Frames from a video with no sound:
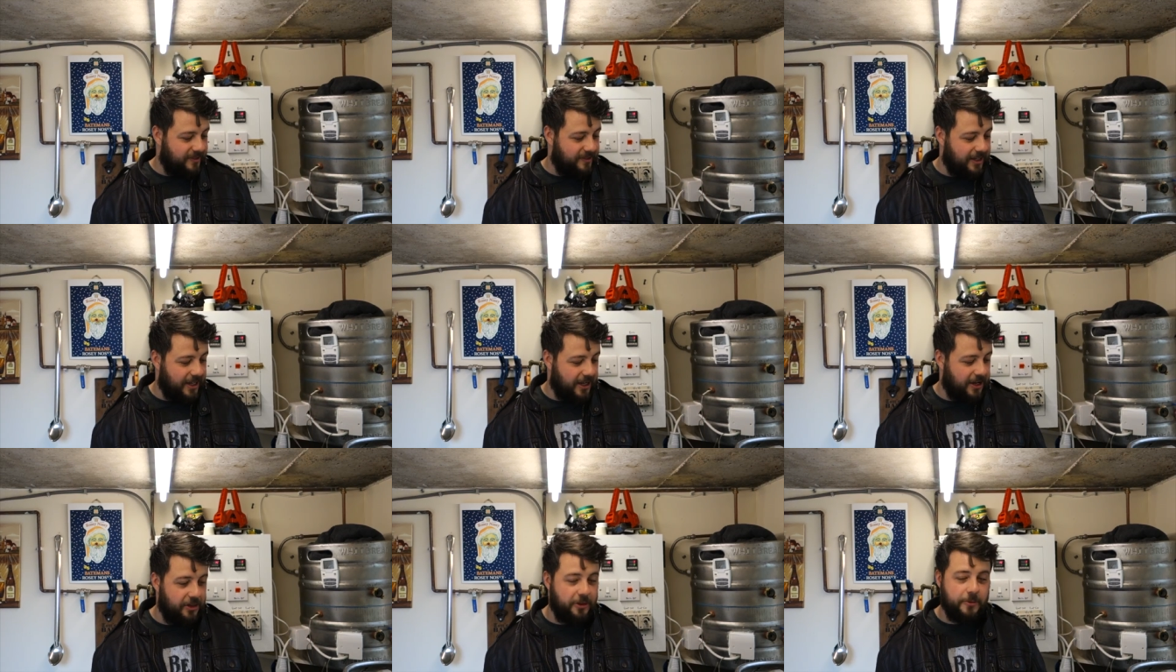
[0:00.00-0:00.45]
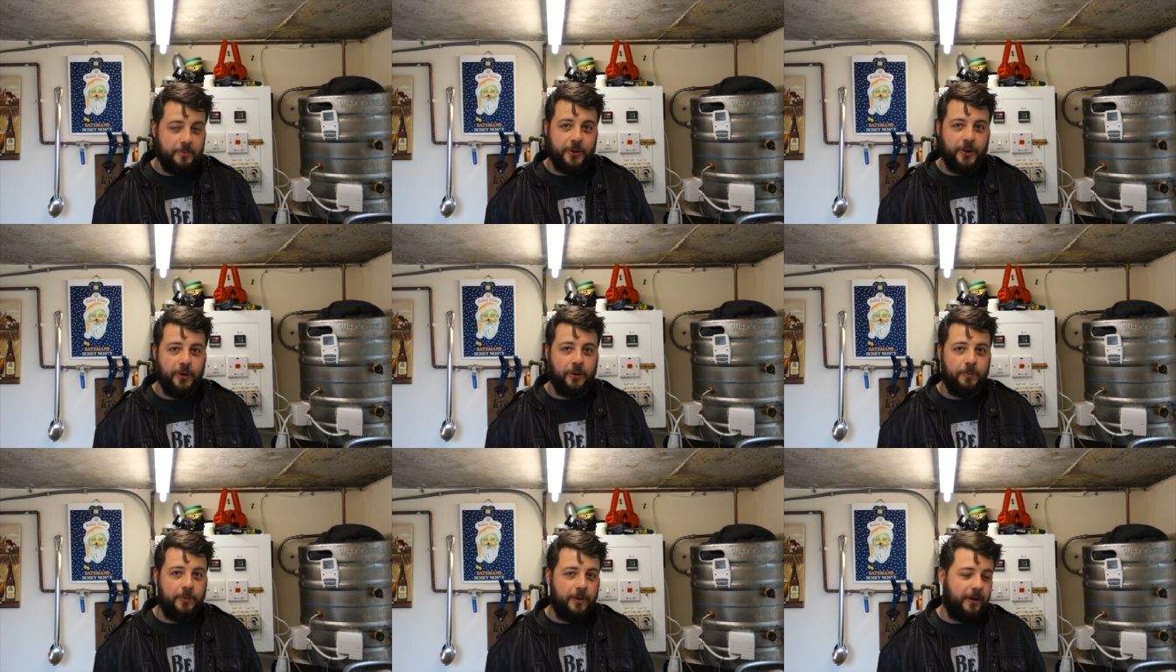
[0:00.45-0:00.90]
like on the
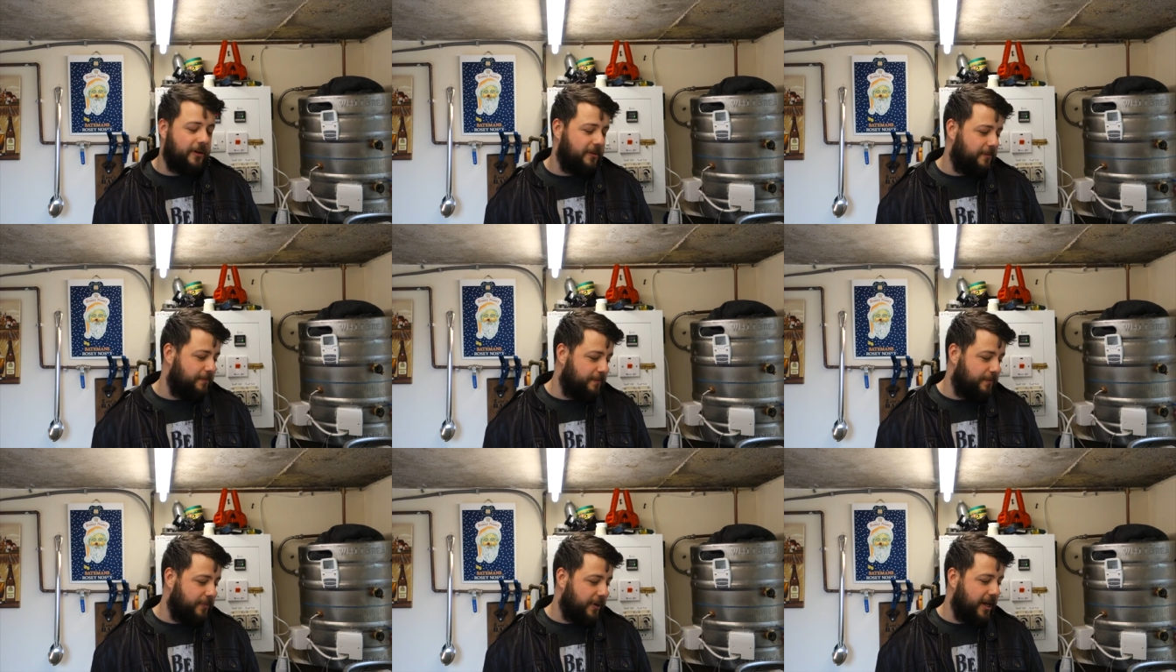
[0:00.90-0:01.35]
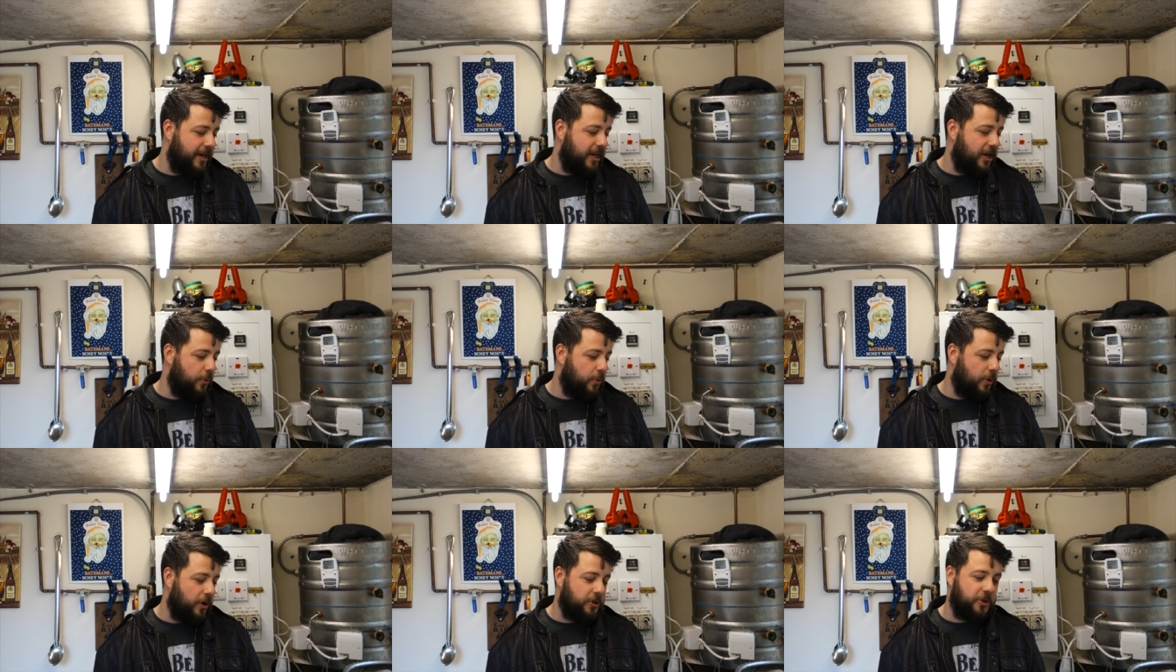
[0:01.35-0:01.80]
boil pot, plenty
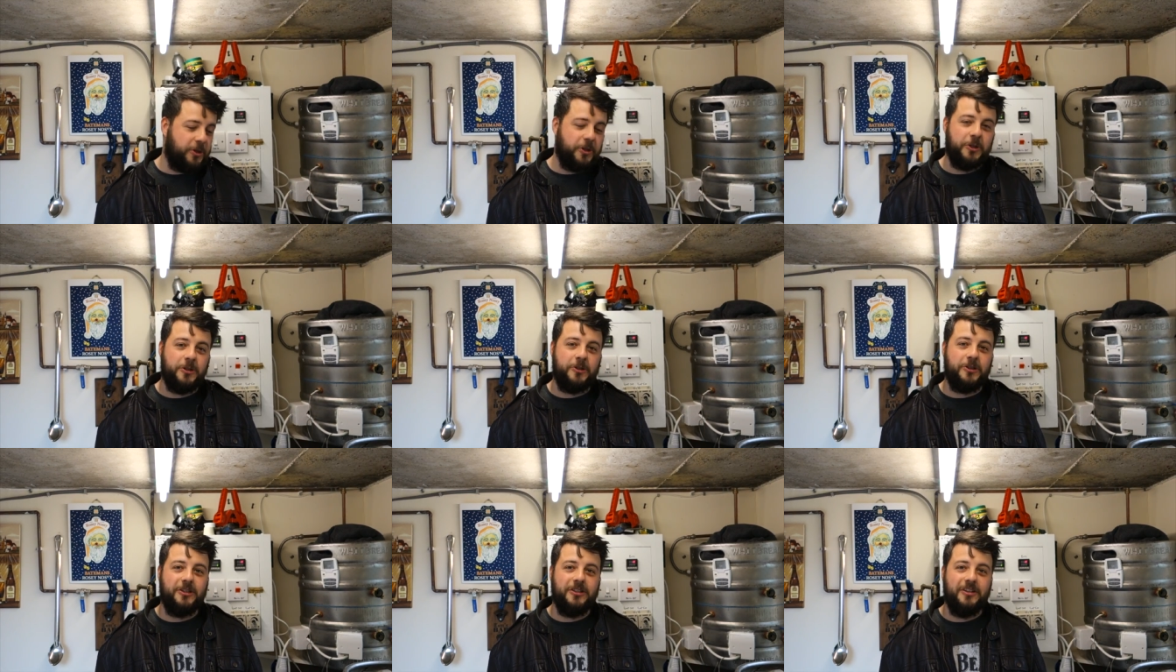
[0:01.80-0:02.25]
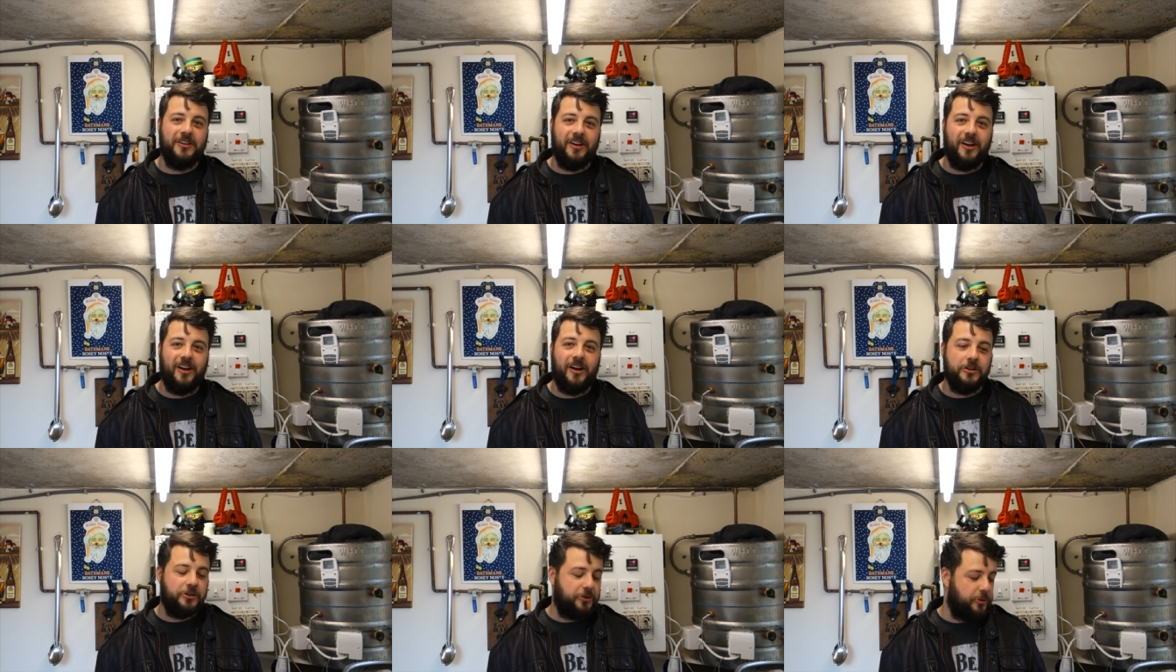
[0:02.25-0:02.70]
of washers,
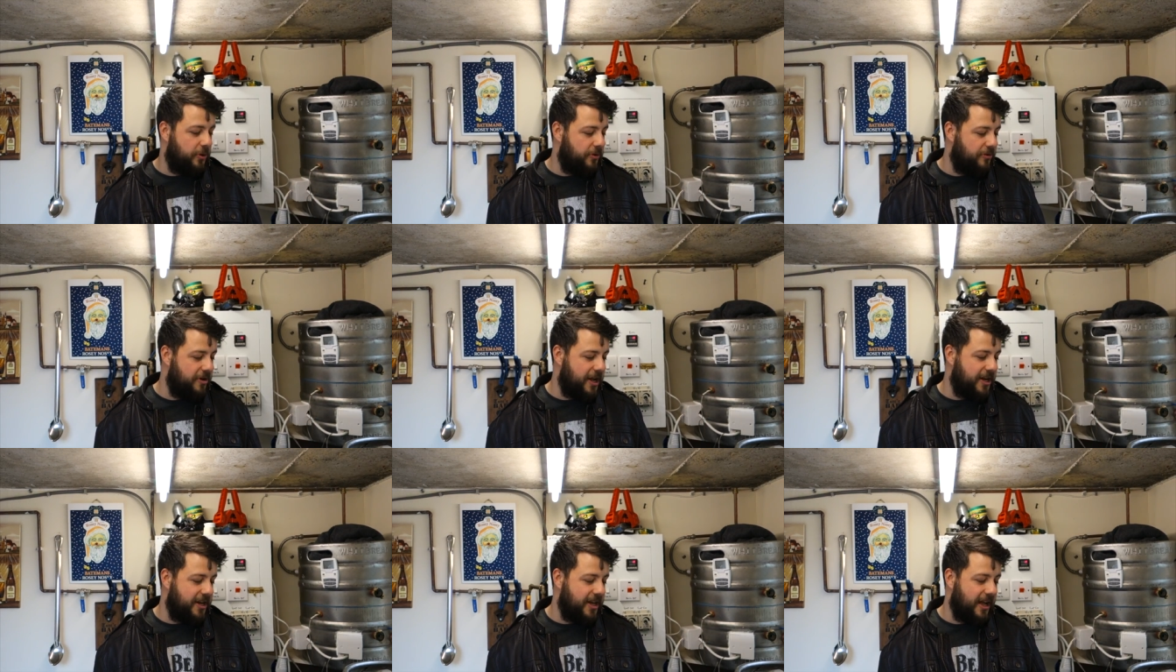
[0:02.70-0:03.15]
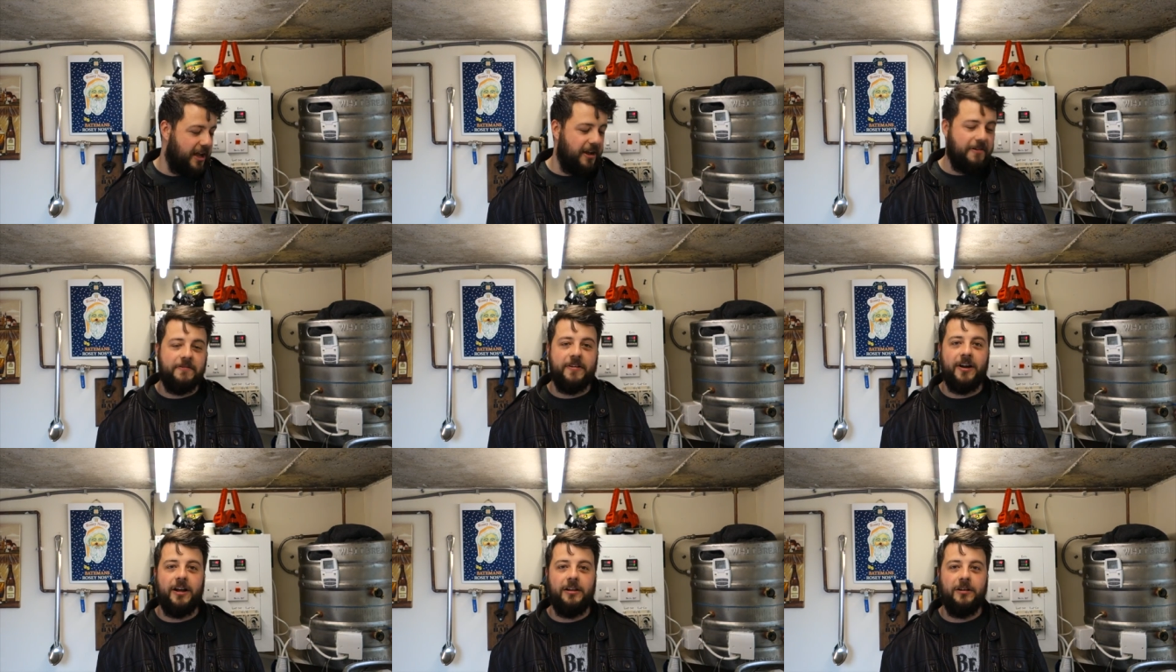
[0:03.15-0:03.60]
onto a radiator
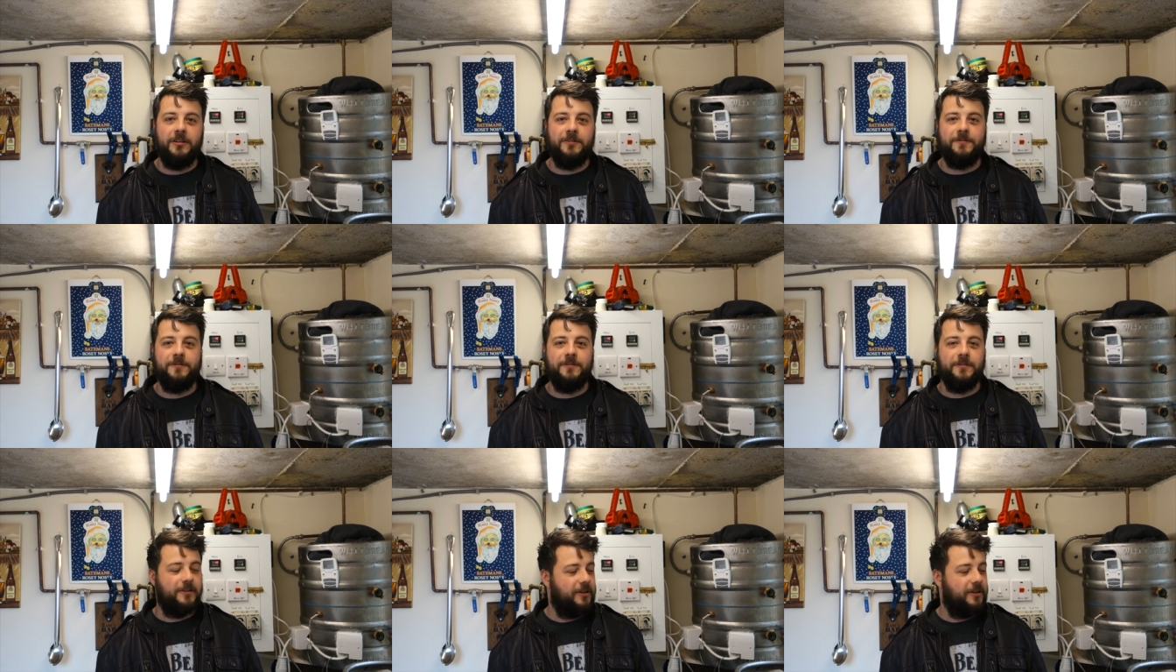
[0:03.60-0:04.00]
valve,